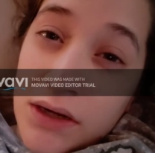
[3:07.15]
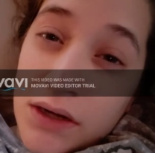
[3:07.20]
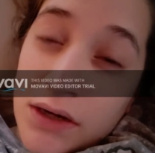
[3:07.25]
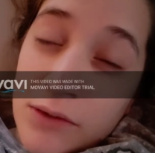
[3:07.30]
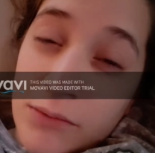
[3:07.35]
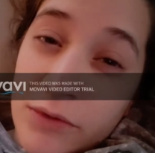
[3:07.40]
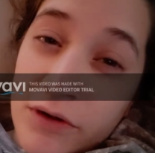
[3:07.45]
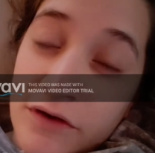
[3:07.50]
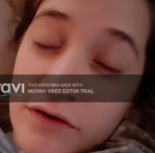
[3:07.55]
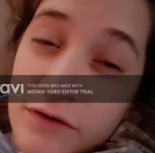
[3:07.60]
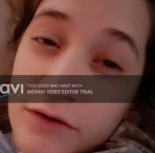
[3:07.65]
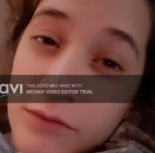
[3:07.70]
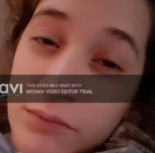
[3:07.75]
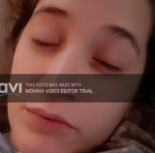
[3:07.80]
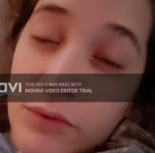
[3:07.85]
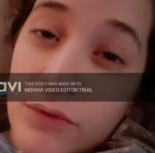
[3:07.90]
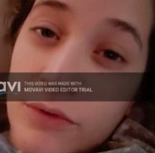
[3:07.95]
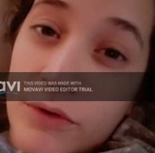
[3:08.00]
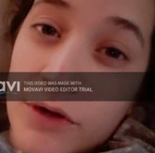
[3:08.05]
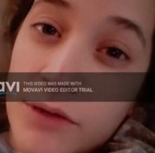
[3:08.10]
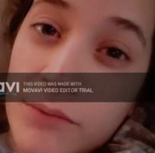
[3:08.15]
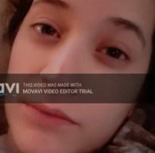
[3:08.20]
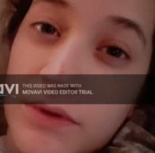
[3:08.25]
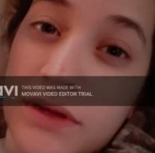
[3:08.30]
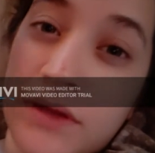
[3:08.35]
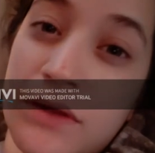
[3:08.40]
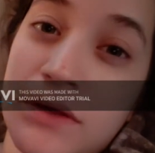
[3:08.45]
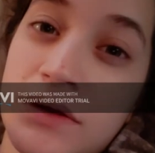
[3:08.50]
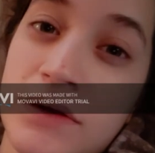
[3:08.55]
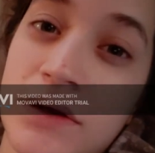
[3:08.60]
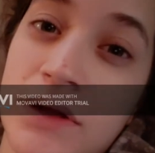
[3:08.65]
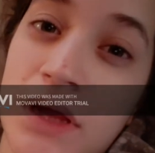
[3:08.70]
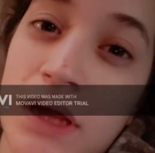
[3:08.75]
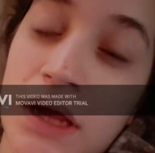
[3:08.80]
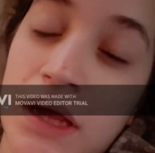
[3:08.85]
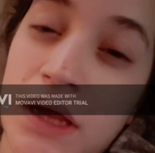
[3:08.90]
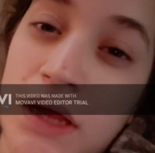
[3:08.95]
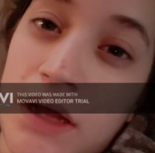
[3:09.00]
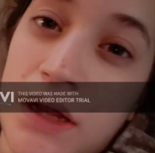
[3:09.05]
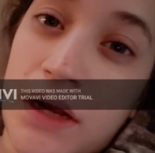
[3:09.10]
got an emergency appointment
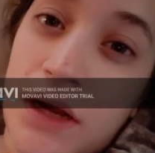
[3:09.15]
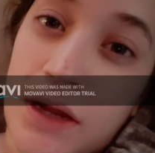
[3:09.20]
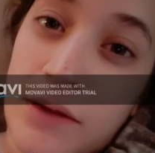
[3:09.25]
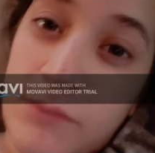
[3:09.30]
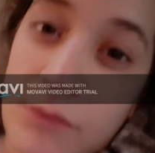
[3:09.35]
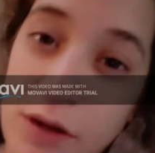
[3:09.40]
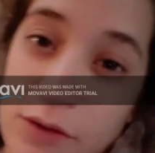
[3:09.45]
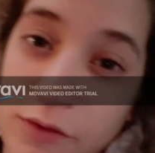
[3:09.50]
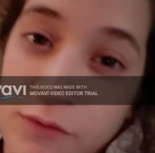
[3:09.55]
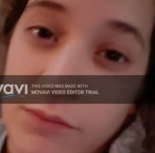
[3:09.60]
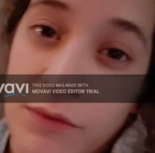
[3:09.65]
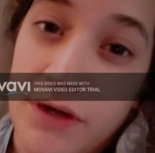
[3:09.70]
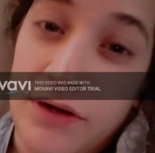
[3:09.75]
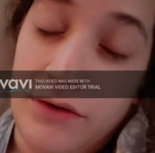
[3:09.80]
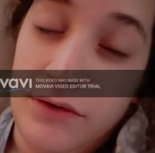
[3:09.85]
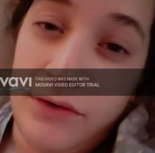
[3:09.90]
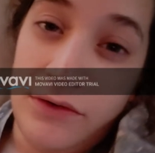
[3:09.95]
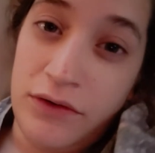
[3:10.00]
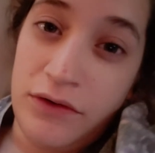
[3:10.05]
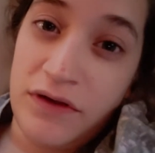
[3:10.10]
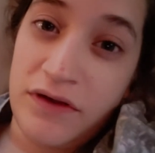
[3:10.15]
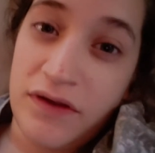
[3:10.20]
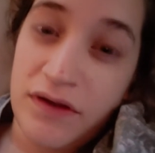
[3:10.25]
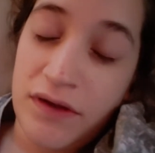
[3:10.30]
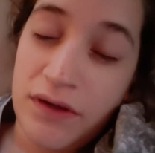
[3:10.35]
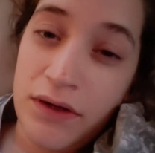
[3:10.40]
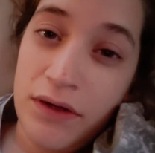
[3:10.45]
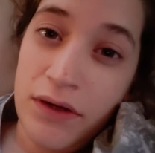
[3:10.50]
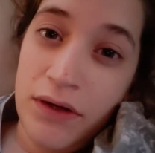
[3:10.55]
and I met with my nurse.